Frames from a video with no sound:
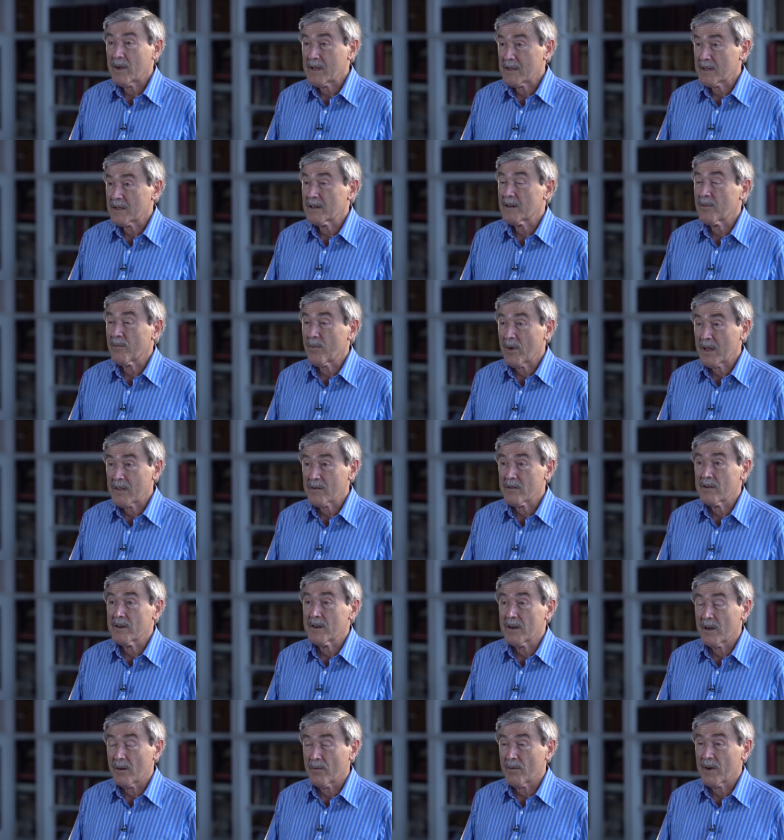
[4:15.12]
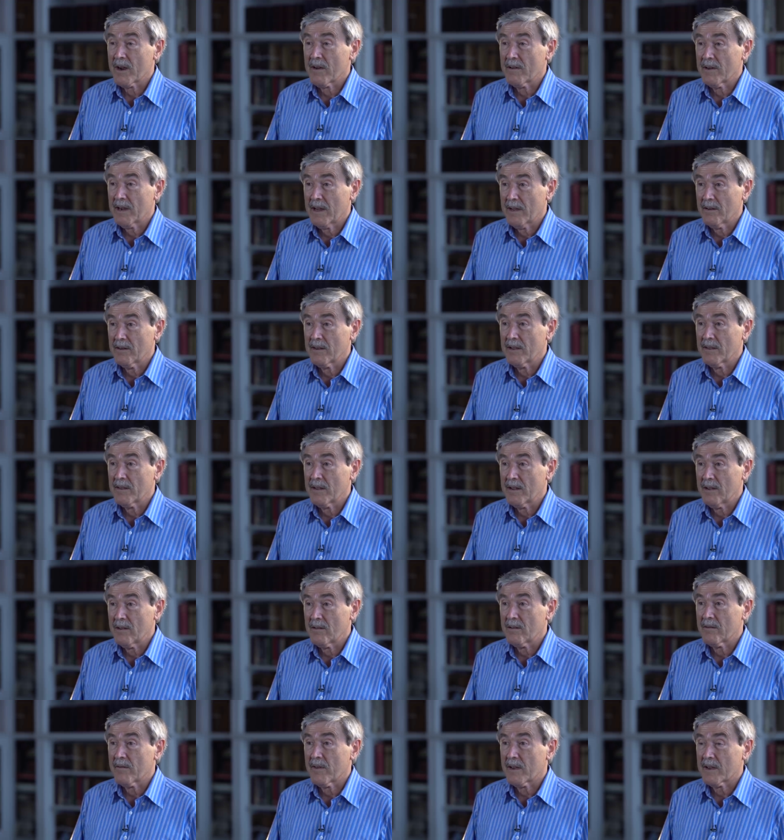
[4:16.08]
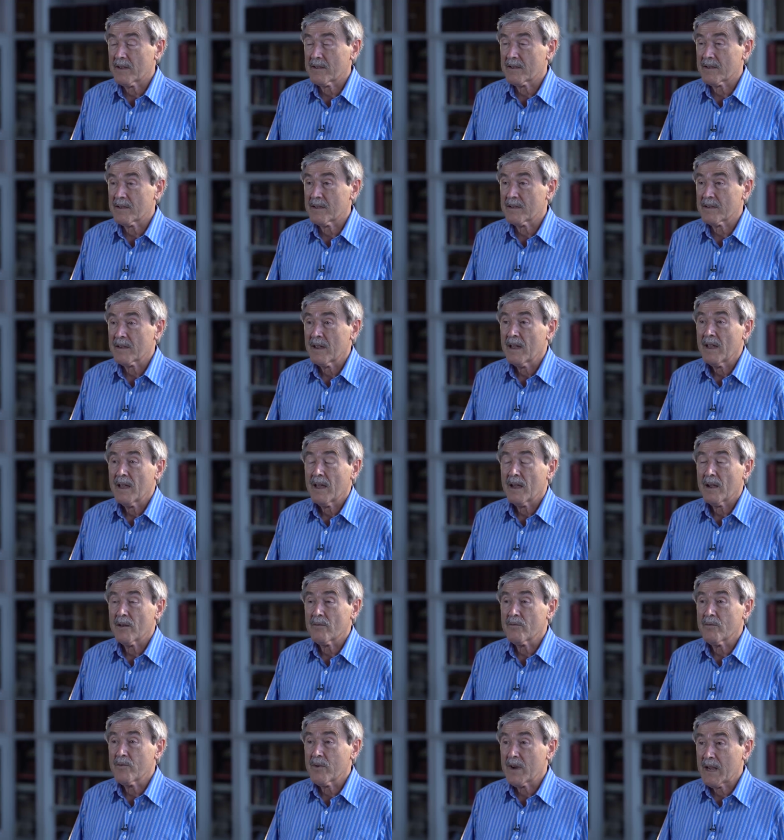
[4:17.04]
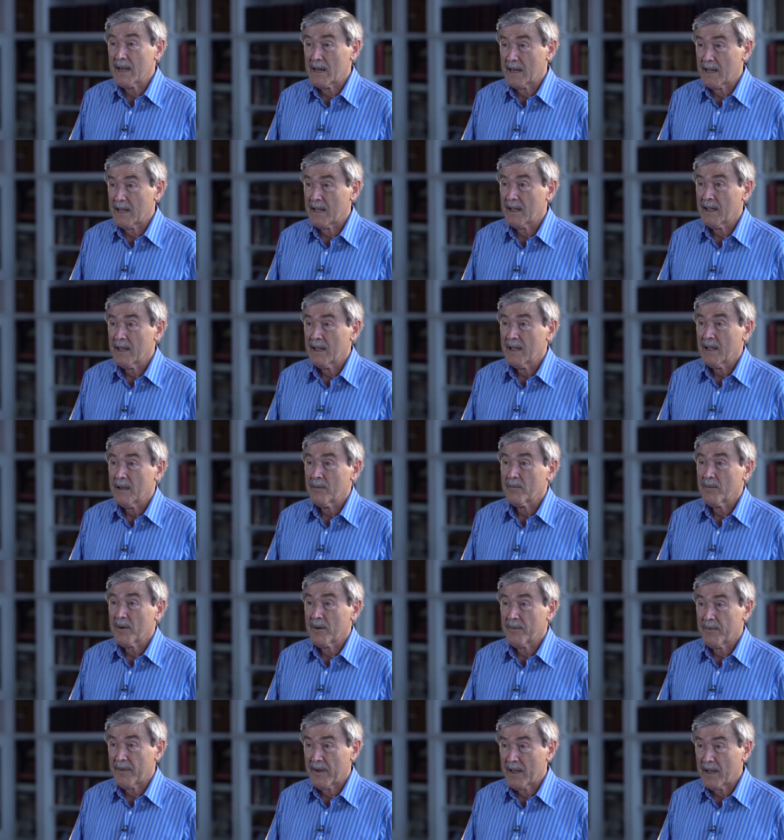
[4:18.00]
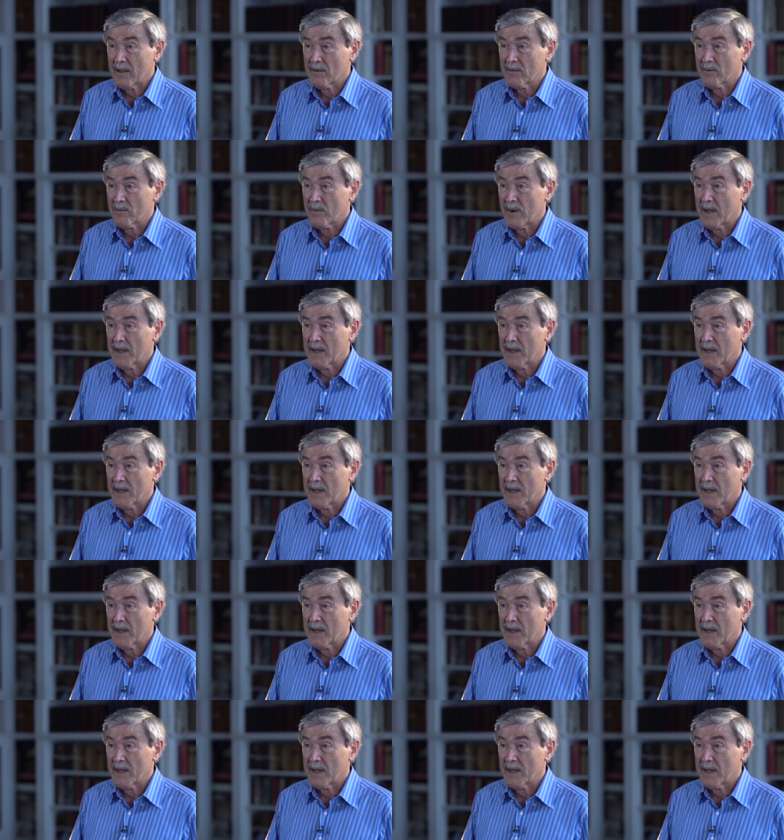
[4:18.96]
question of whether or not we're alone in the universe is a really profound